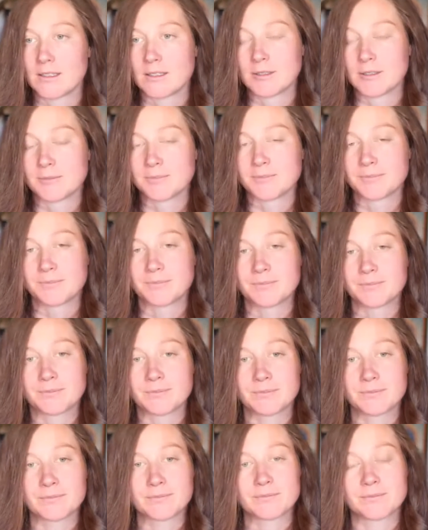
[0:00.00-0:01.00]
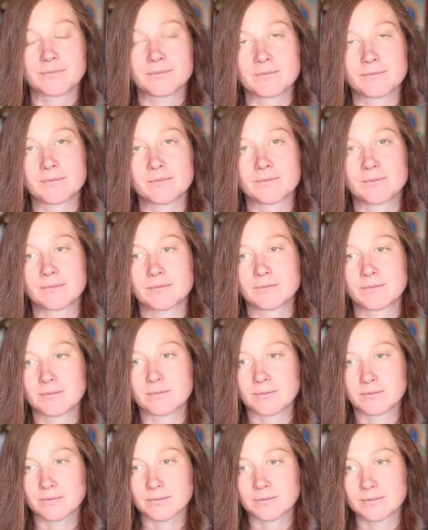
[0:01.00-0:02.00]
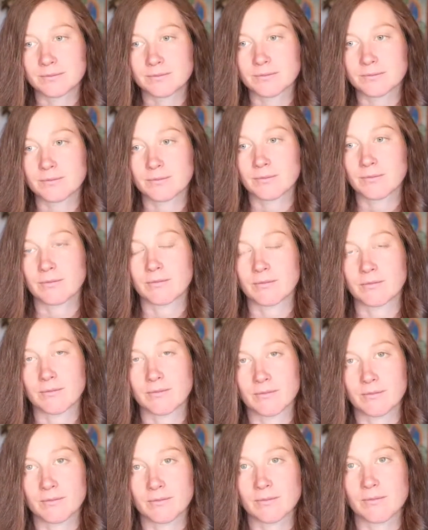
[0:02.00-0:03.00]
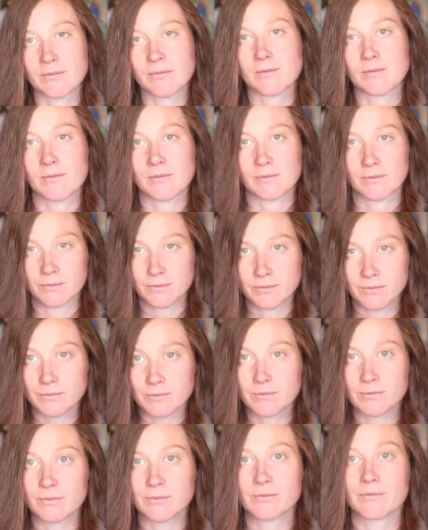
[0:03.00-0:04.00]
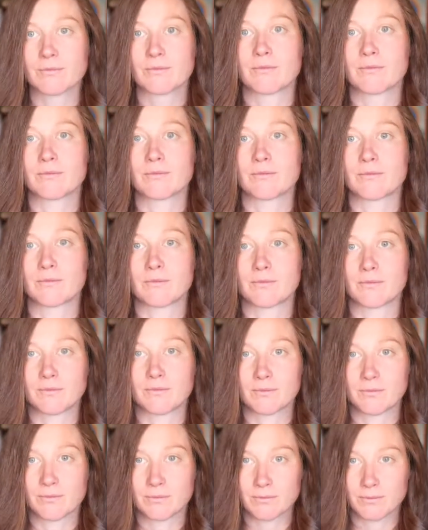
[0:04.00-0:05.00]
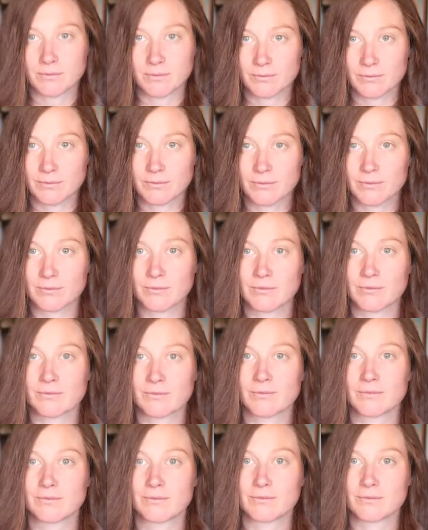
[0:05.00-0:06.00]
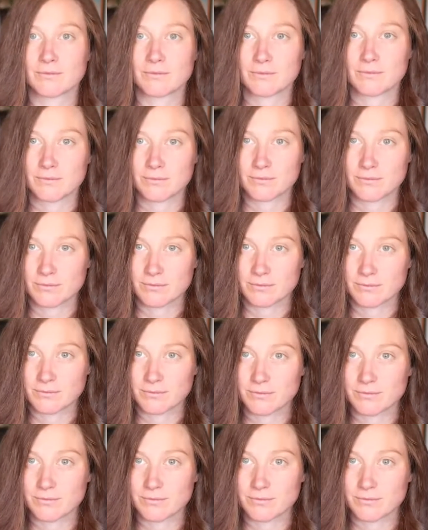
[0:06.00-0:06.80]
This person isn't speaking.